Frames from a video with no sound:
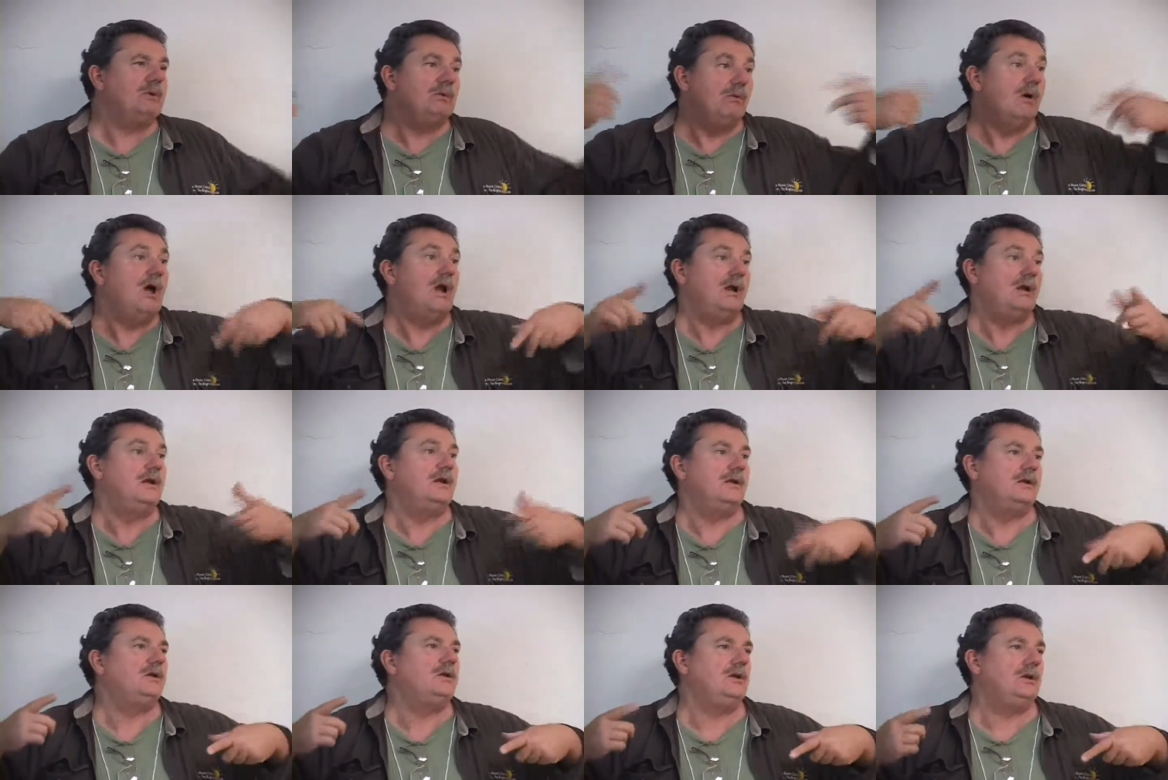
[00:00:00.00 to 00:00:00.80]
We wanted
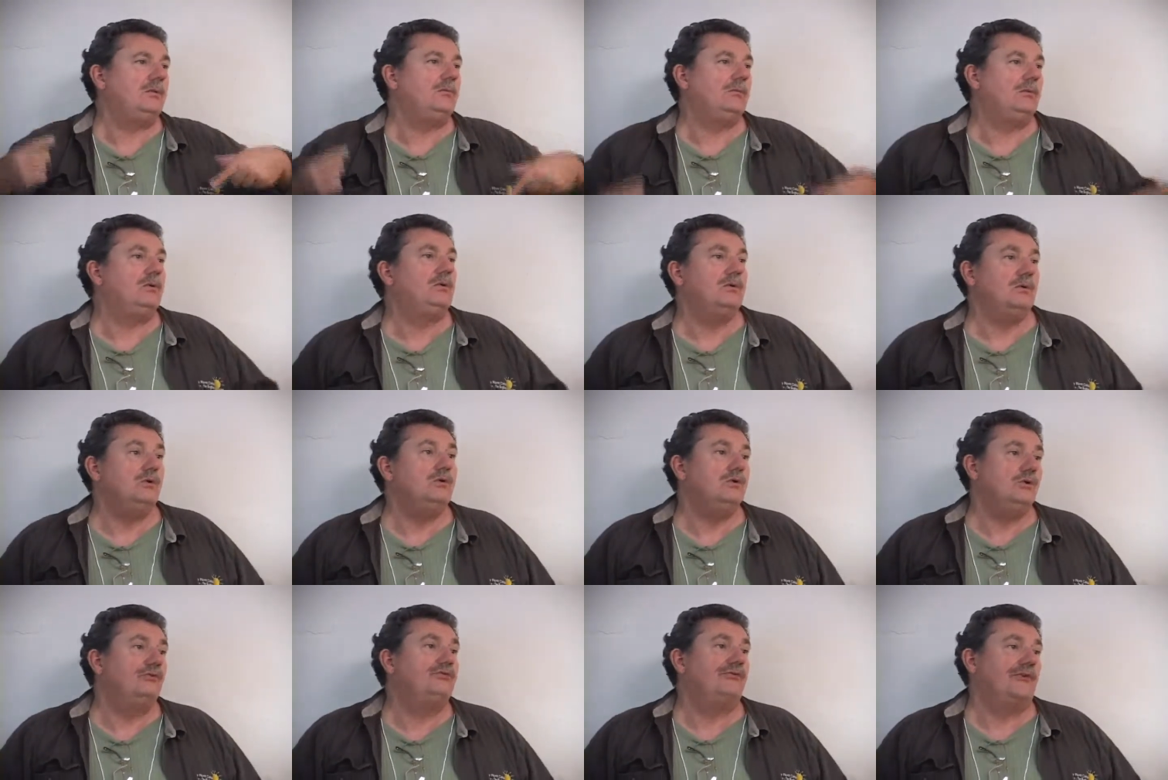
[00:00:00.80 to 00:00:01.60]
it to do
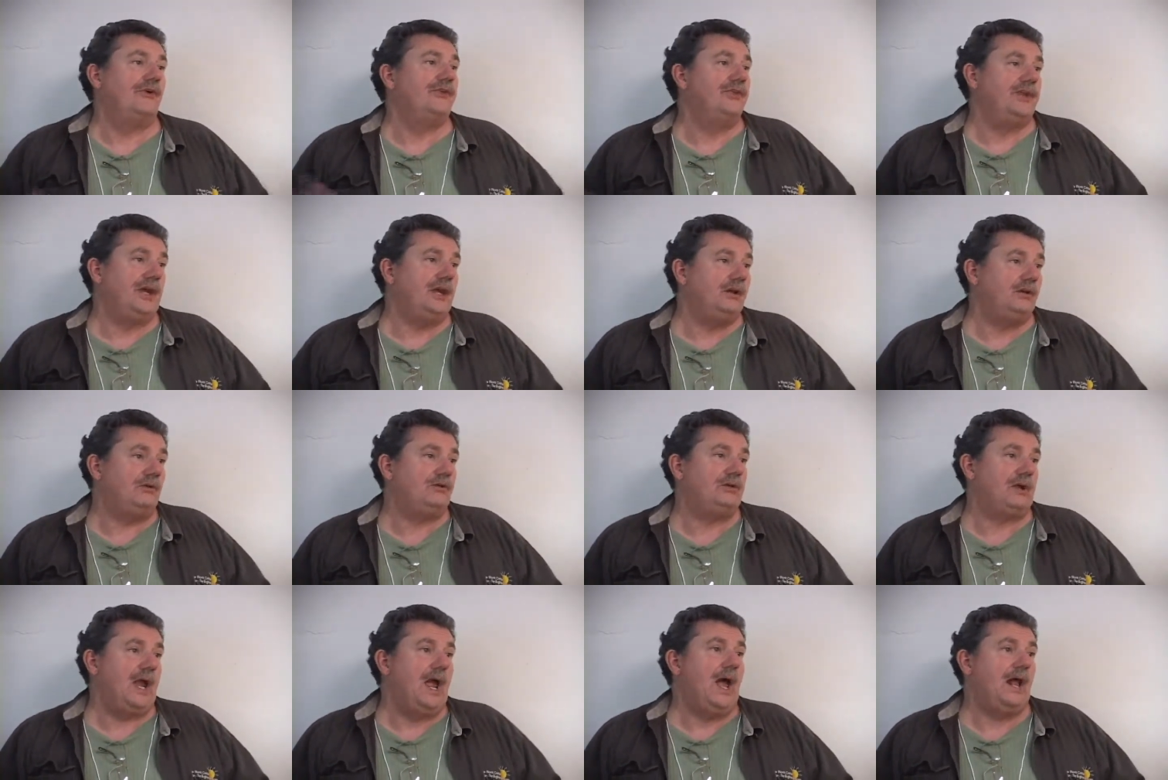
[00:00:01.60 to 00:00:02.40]
useful
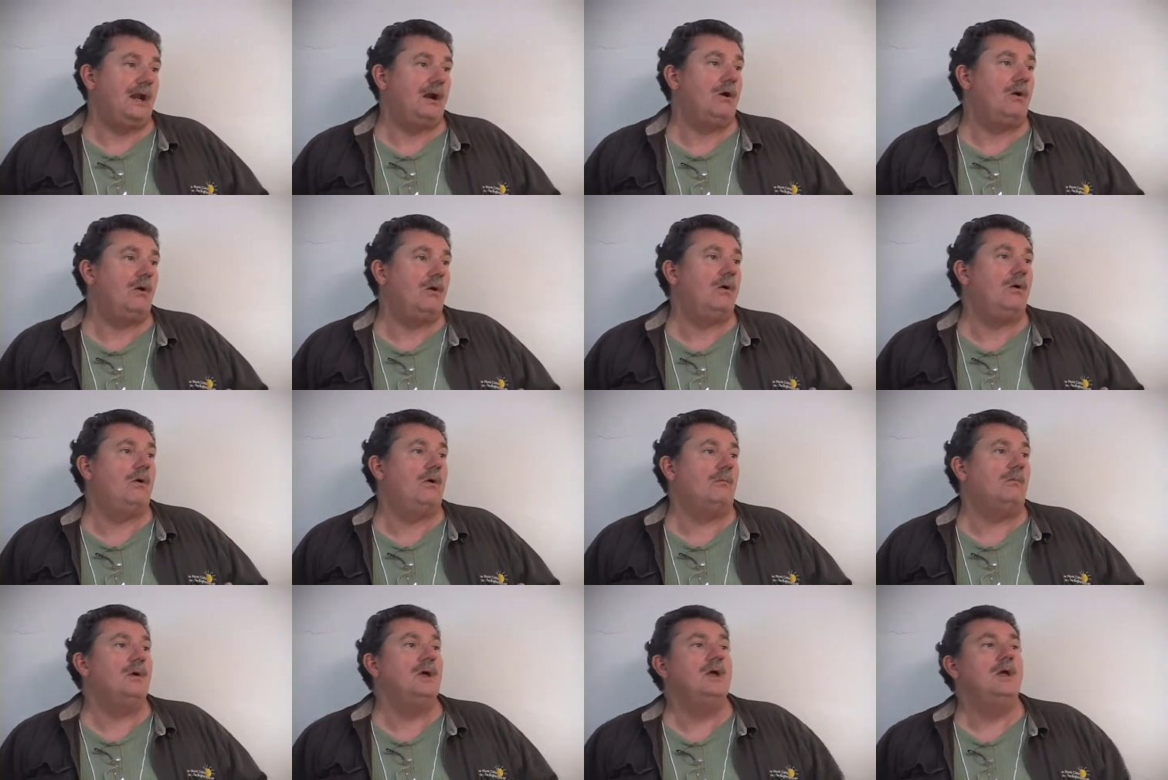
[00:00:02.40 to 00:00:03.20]
things at our
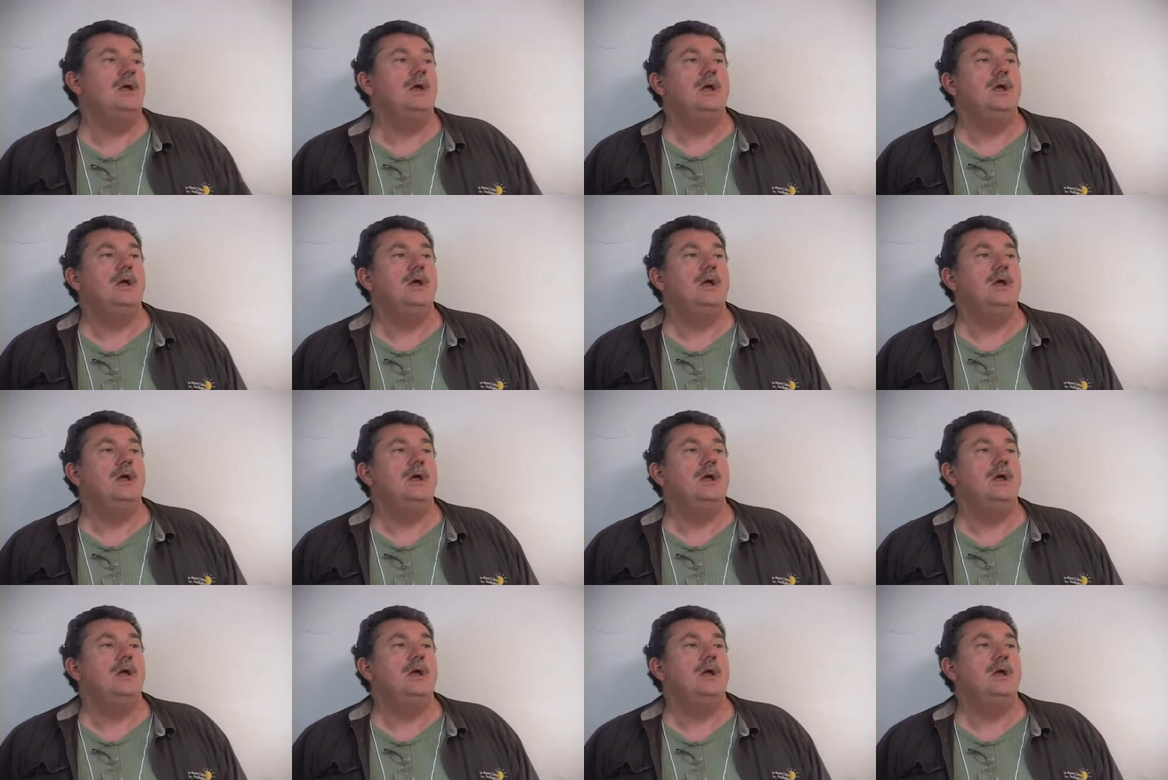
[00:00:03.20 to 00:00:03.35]
home